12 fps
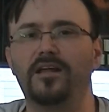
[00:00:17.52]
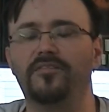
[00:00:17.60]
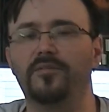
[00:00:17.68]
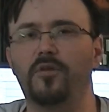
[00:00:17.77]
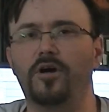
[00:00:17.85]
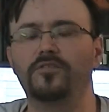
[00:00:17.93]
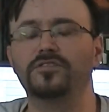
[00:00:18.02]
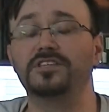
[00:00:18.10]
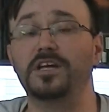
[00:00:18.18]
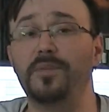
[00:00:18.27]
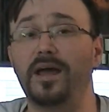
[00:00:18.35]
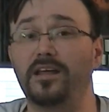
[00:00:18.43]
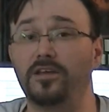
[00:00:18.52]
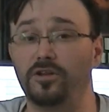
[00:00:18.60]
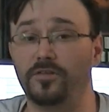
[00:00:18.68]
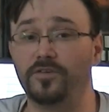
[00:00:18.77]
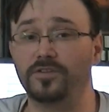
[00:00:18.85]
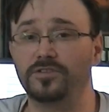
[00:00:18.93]
of the Marvel Cinematic
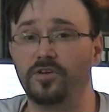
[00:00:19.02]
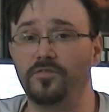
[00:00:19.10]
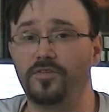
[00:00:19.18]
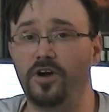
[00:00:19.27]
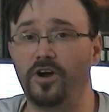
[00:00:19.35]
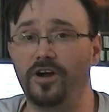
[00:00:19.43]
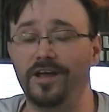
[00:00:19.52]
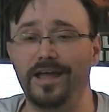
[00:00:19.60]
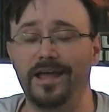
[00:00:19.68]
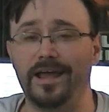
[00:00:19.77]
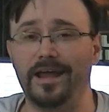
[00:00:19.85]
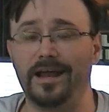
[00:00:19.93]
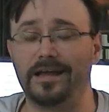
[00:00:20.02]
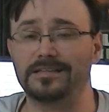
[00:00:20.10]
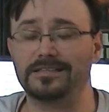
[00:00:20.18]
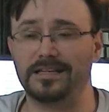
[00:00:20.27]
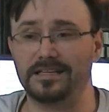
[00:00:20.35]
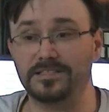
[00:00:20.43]
Universe so far, and I can
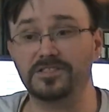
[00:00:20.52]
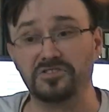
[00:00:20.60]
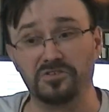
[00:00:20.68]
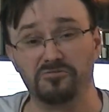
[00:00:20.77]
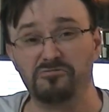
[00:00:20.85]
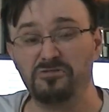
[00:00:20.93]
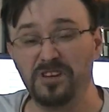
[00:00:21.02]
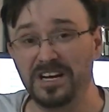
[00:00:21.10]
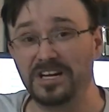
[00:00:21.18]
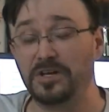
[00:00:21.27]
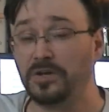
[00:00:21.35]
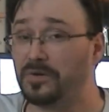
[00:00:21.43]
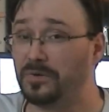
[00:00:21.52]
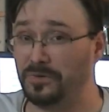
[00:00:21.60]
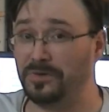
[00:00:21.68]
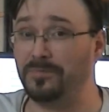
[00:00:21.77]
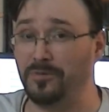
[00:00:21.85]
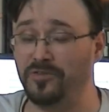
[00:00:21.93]
say this is a really
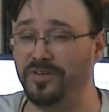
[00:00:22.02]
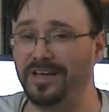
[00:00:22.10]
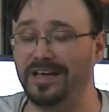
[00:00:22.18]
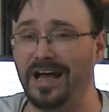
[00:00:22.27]
good movie.